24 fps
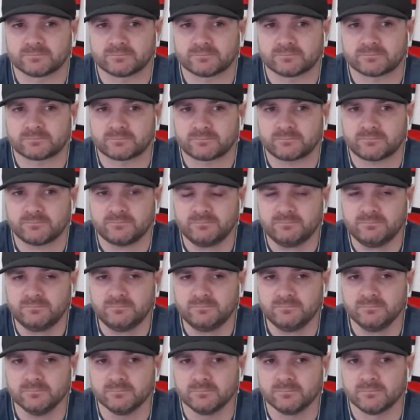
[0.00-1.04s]

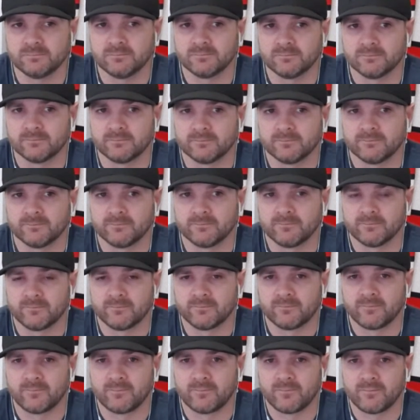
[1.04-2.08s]

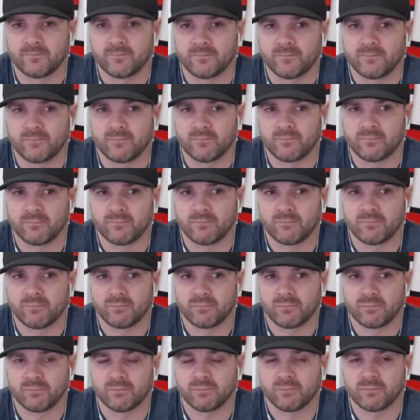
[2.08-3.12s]

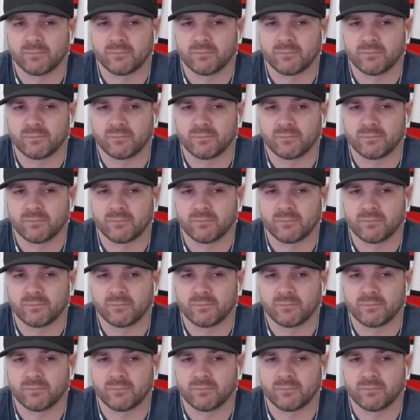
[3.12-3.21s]
(silent)